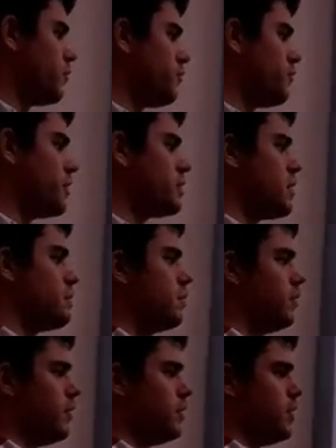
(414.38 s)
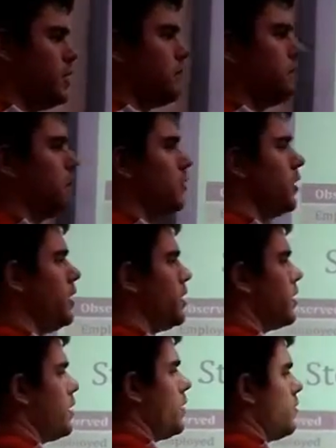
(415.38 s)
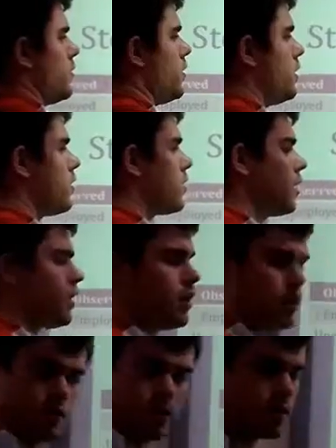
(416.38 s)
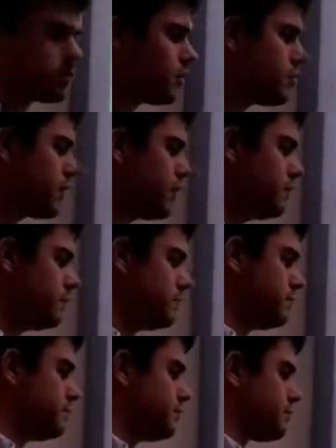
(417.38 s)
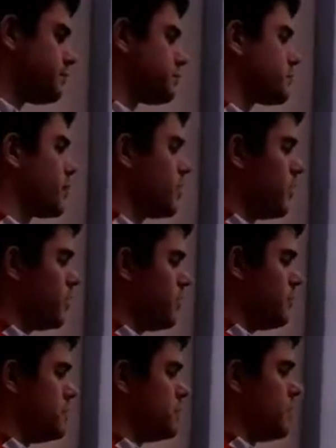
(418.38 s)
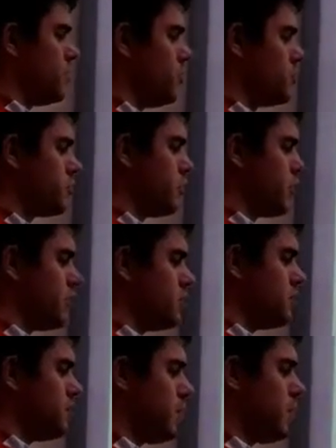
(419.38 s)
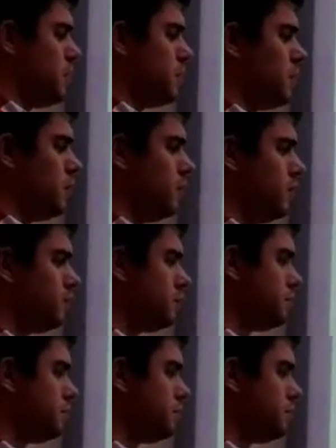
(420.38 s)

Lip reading: for example, in the employed and car category, there'll be 280 people.